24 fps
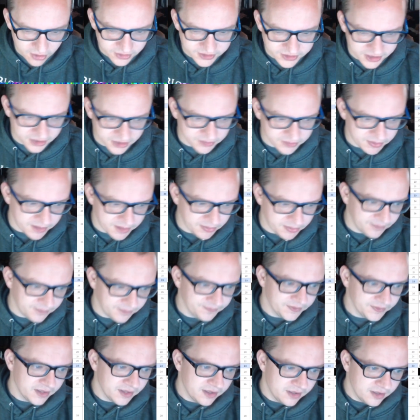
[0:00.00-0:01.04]
sales, people.
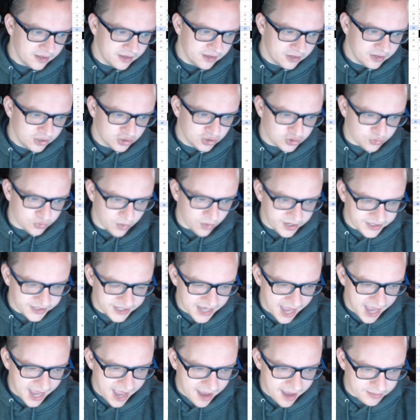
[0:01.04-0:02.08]
Tracy
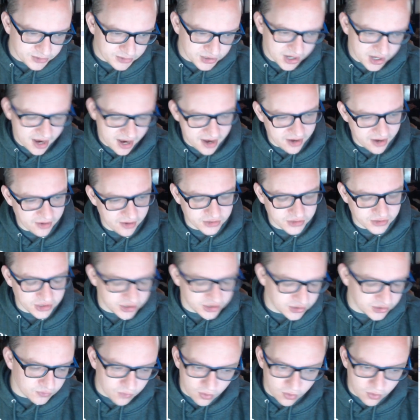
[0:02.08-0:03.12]
Abshire, she's in row